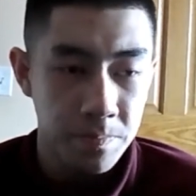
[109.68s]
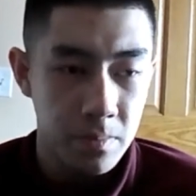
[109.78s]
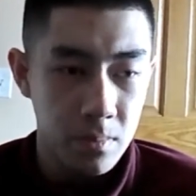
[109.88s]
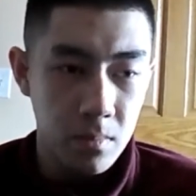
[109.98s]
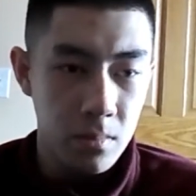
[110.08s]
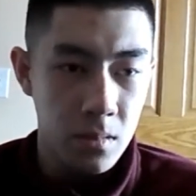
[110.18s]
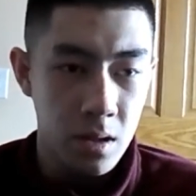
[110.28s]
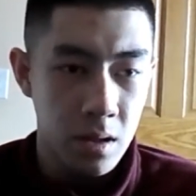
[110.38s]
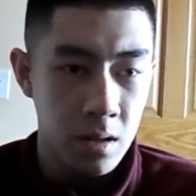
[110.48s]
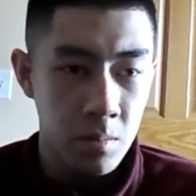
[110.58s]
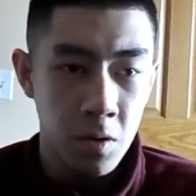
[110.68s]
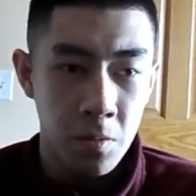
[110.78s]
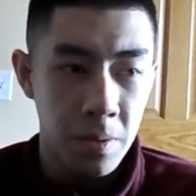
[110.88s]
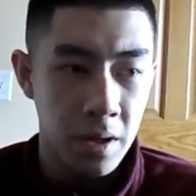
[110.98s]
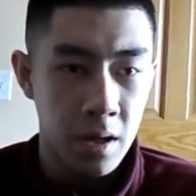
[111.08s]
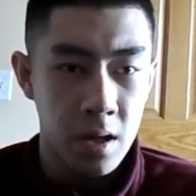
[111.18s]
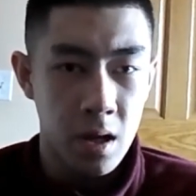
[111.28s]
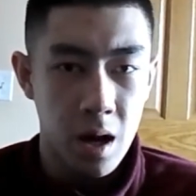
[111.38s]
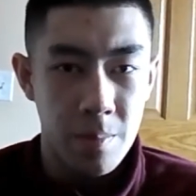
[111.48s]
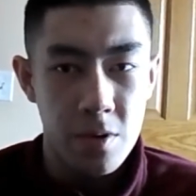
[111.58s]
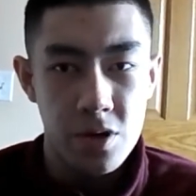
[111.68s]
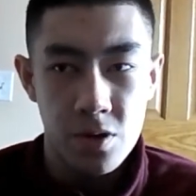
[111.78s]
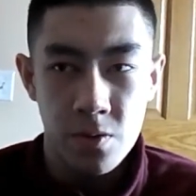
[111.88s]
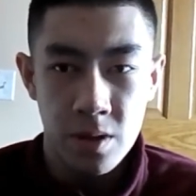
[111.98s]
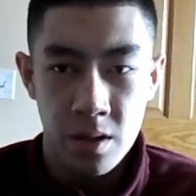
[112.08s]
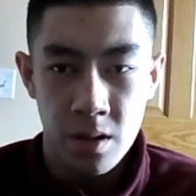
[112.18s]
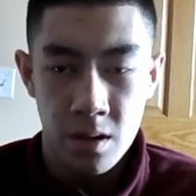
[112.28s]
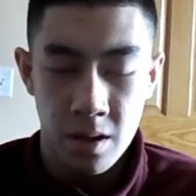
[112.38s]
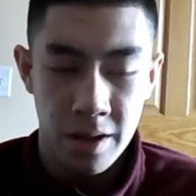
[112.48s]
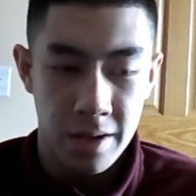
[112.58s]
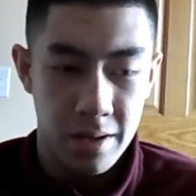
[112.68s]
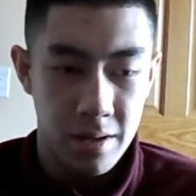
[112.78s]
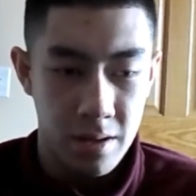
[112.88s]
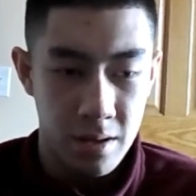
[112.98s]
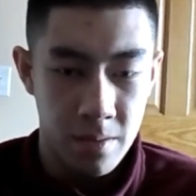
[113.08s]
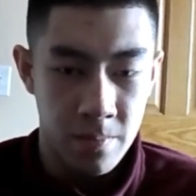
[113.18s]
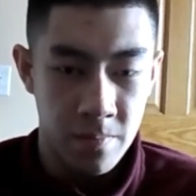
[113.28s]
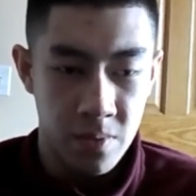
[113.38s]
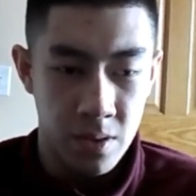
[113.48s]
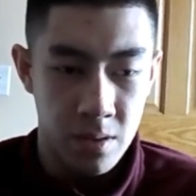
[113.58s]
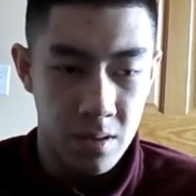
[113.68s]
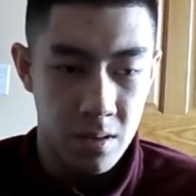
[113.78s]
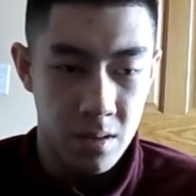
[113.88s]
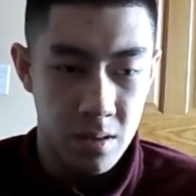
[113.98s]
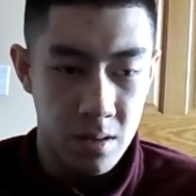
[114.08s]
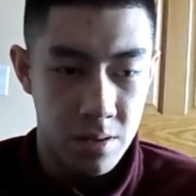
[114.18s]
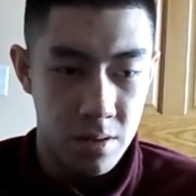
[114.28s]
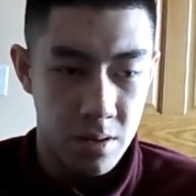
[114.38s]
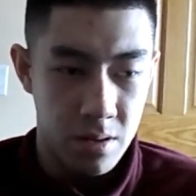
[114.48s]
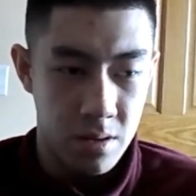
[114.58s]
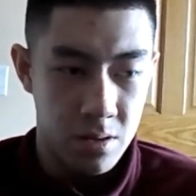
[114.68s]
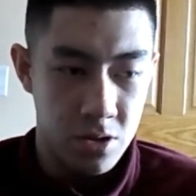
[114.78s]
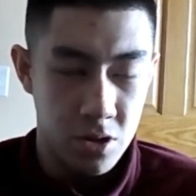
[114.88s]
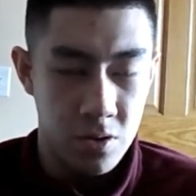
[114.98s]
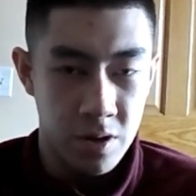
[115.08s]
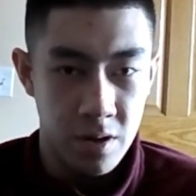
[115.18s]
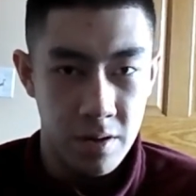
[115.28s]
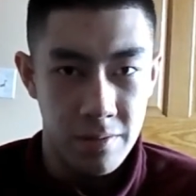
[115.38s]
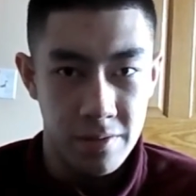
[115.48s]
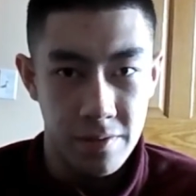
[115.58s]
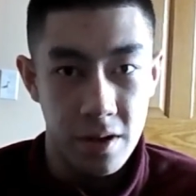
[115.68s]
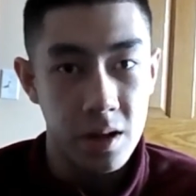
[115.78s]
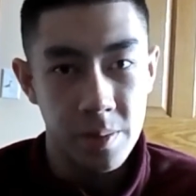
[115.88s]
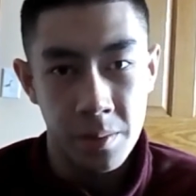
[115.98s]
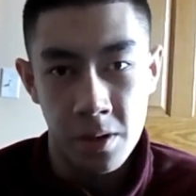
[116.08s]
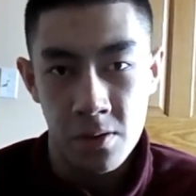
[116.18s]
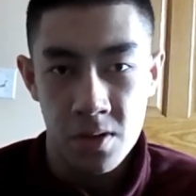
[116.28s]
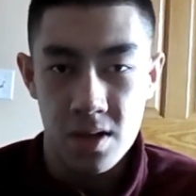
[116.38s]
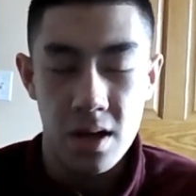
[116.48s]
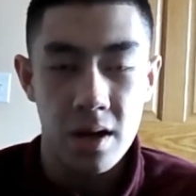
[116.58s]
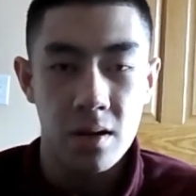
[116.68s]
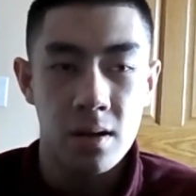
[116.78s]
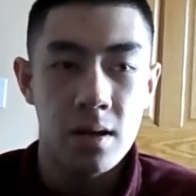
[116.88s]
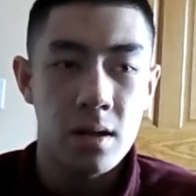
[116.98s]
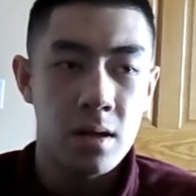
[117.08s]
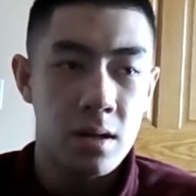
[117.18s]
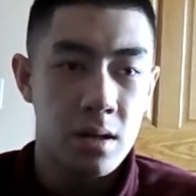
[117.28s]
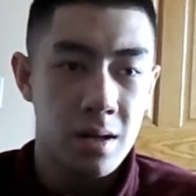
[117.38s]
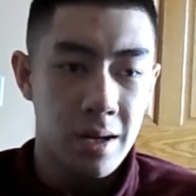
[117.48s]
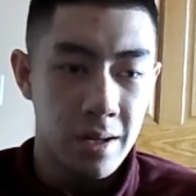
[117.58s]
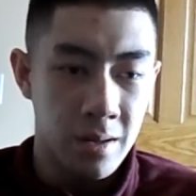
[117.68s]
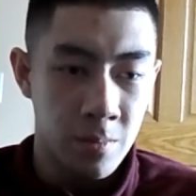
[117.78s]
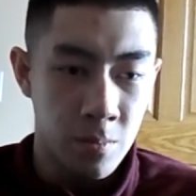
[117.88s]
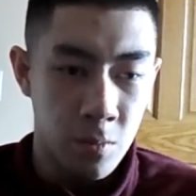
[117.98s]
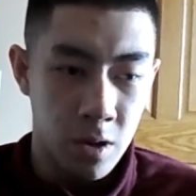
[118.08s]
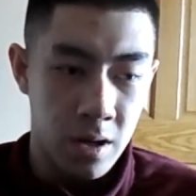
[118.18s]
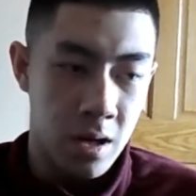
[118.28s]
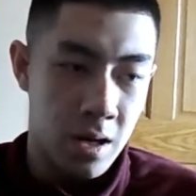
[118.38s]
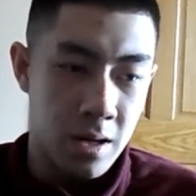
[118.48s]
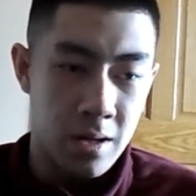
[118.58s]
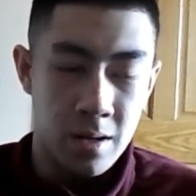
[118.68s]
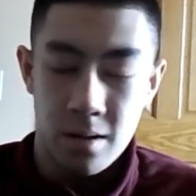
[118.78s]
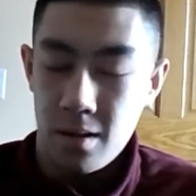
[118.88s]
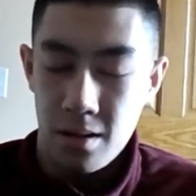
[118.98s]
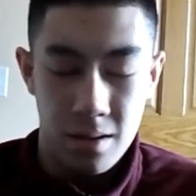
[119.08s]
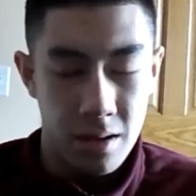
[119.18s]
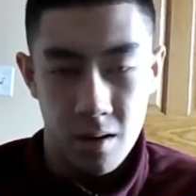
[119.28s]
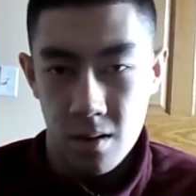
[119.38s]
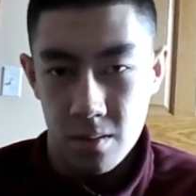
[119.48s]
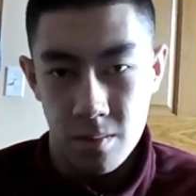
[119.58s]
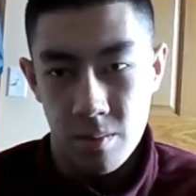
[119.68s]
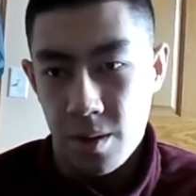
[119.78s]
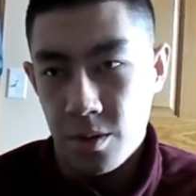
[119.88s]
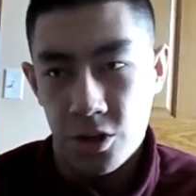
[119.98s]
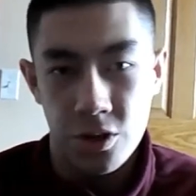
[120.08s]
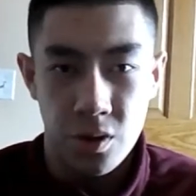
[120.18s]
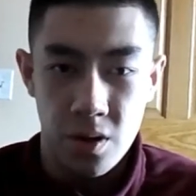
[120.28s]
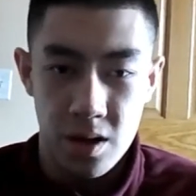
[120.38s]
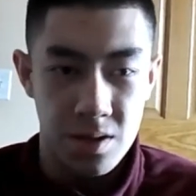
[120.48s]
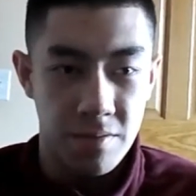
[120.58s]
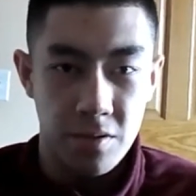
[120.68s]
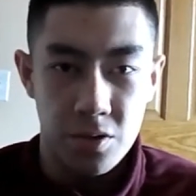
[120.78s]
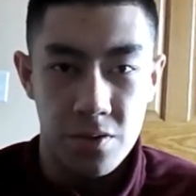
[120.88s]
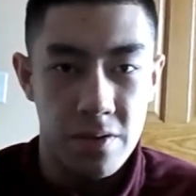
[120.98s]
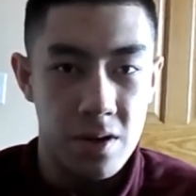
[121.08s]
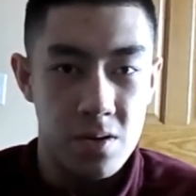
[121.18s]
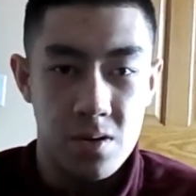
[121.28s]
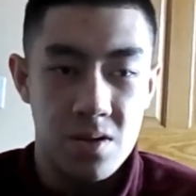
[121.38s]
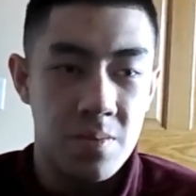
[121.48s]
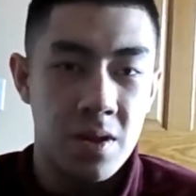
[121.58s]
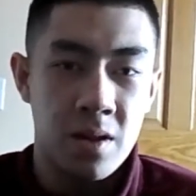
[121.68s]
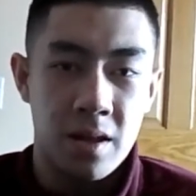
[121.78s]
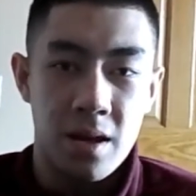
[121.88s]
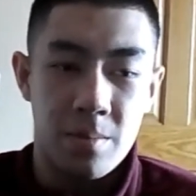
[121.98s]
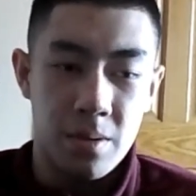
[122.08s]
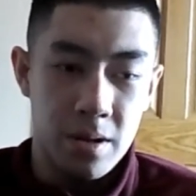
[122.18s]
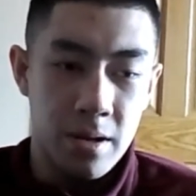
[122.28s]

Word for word: and I'm hoping I'm pursuing like um, the the journey of developing my own style and whatnot. And maybe show you guys in future videos or something like that, but